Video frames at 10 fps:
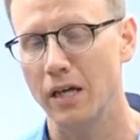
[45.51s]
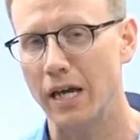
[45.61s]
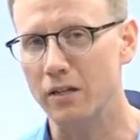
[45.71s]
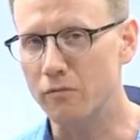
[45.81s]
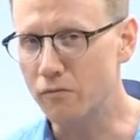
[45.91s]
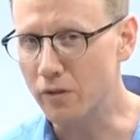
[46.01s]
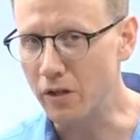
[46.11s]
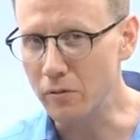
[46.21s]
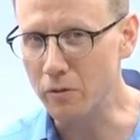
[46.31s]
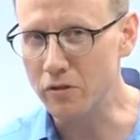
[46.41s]
And if the
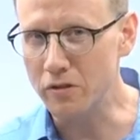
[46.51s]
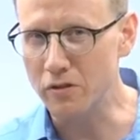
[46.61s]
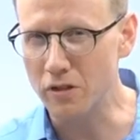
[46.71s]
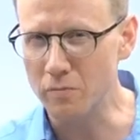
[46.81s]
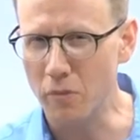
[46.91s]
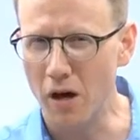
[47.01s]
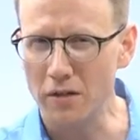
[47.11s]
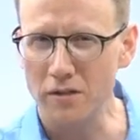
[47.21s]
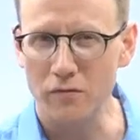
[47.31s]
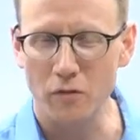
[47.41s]
other person just
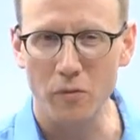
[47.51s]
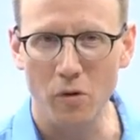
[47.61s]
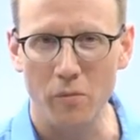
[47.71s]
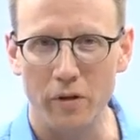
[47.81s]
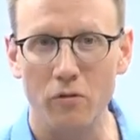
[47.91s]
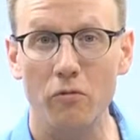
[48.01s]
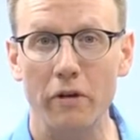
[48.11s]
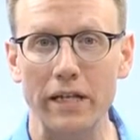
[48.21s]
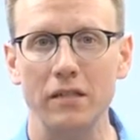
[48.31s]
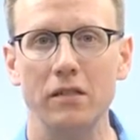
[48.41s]
pauses for a moment, we're
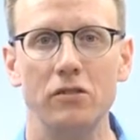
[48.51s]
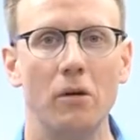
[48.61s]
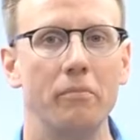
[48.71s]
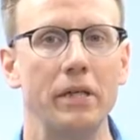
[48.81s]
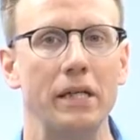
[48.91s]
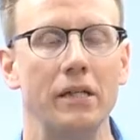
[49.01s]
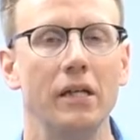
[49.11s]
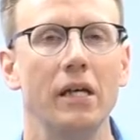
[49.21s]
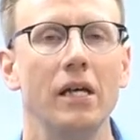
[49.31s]
ready to jump in.